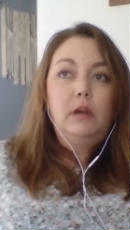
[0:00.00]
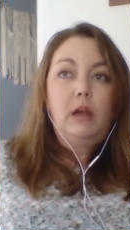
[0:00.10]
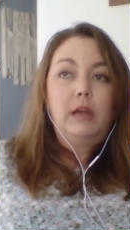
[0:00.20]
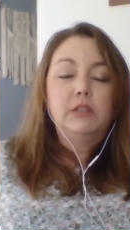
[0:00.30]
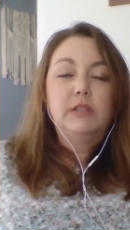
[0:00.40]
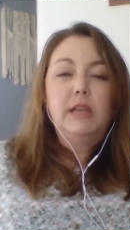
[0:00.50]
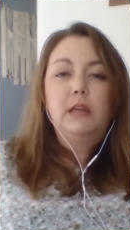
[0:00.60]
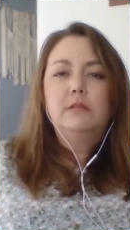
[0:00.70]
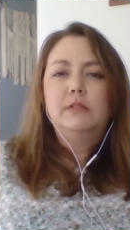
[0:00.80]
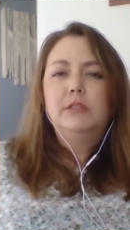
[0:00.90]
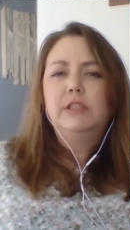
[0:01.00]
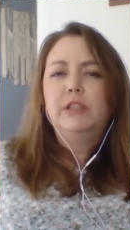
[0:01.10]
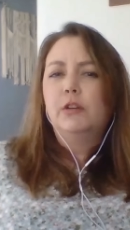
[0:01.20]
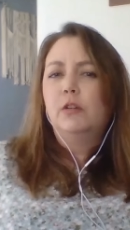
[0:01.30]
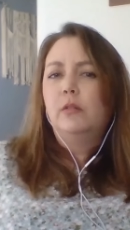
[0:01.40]
I just had
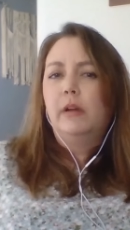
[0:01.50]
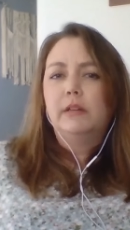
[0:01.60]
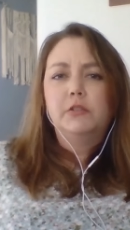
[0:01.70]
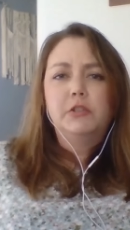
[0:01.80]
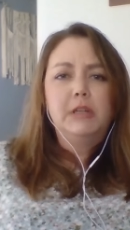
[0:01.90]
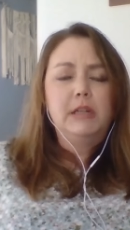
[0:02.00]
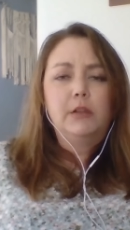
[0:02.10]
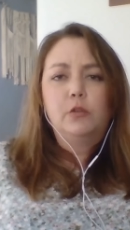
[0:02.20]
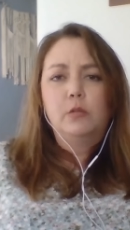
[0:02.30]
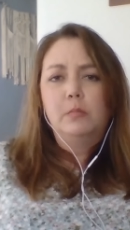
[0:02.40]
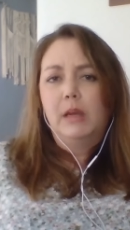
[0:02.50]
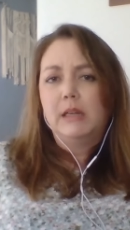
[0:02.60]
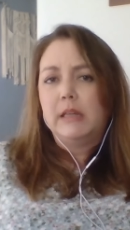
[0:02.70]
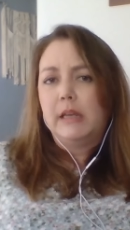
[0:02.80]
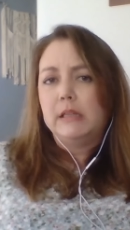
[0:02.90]
zero energy to get through my
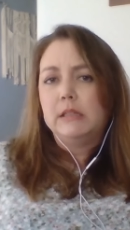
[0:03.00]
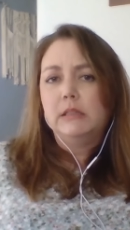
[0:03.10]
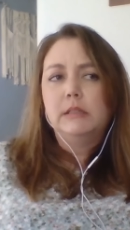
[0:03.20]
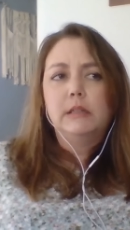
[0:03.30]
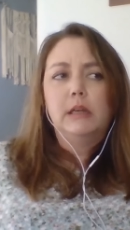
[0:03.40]
days.